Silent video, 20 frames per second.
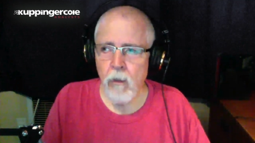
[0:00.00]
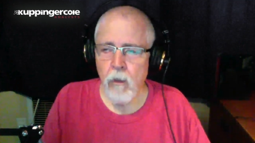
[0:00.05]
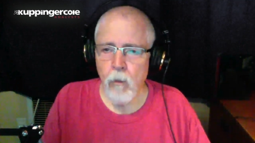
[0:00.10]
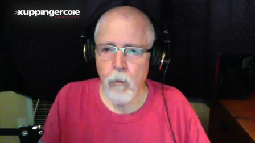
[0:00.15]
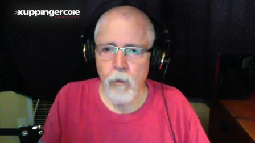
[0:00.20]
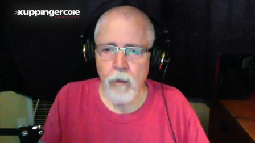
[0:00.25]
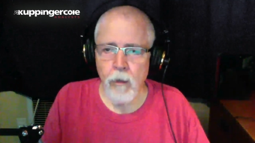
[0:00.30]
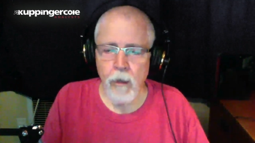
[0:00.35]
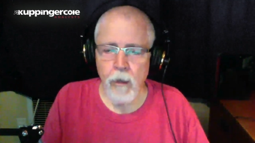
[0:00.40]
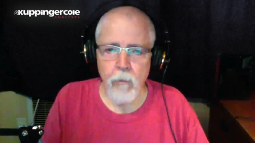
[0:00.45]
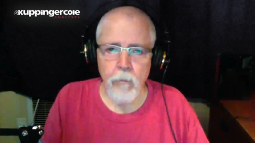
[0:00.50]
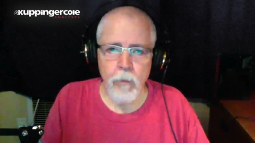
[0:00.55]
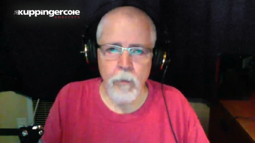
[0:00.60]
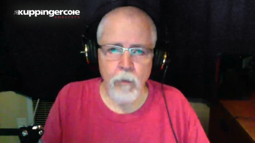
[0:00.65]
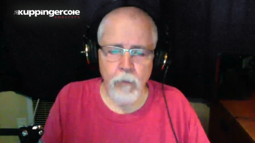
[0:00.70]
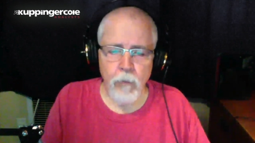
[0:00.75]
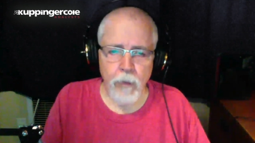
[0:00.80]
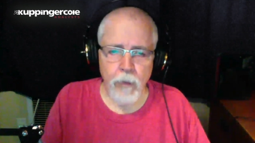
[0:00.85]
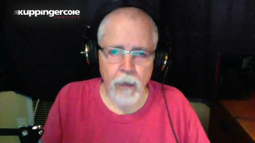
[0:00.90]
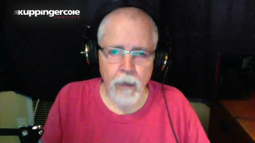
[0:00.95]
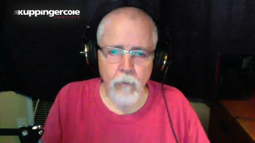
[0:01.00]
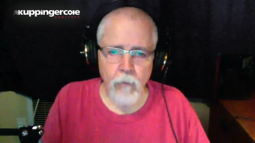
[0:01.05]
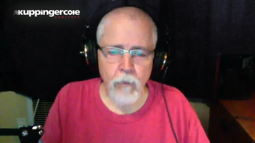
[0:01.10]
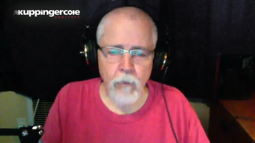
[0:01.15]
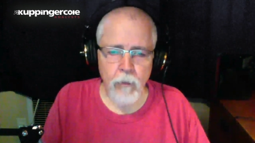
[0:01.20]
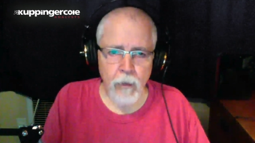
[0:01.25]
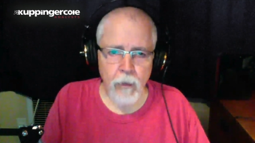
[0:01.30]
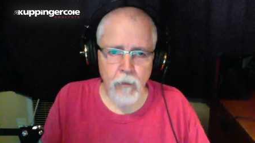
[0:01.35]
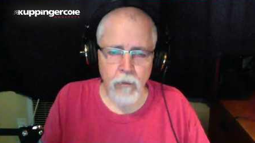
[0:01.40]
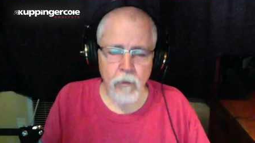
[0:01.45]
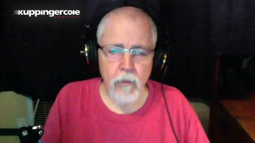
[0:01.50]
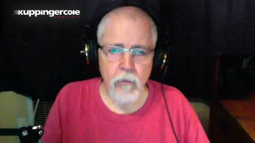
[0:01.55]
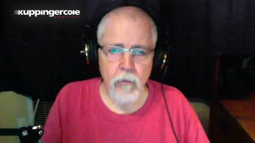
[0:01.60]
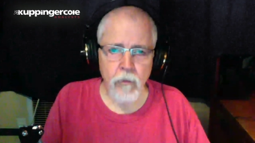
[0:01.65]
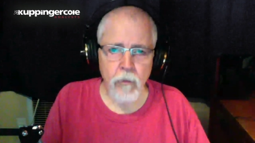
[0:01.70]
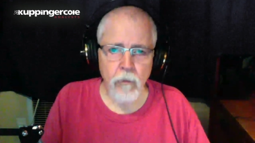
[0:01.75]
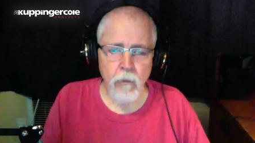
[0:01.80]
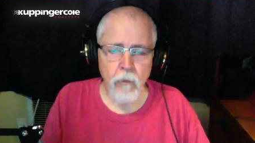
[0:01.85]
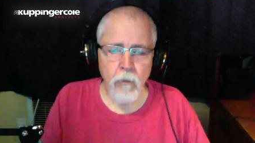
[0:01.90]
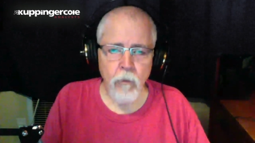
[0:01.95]
we're getting perfect advertising is
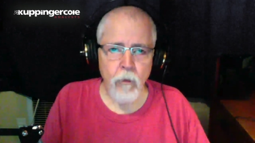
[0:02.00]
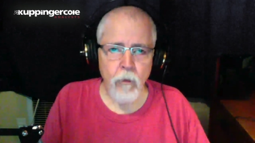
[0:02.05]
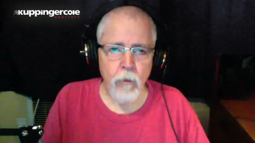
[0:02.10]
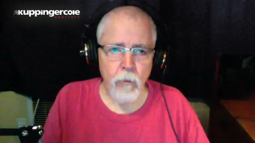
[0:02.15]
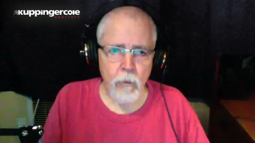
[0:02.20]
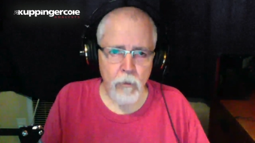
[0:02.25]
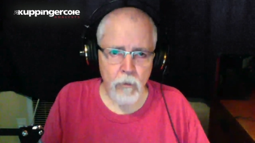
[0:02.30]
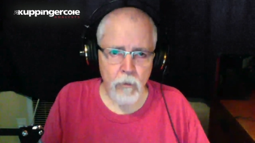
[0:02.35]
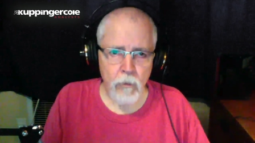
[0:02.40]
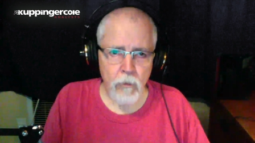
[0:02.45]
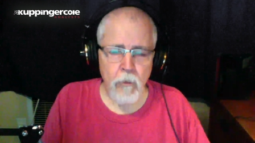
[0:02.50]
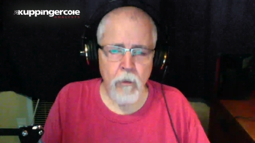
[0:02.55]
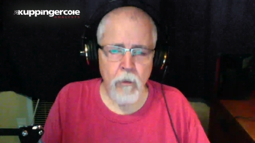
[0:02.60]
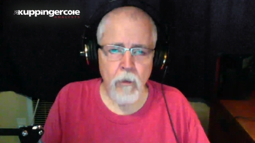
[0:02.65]
ludicrous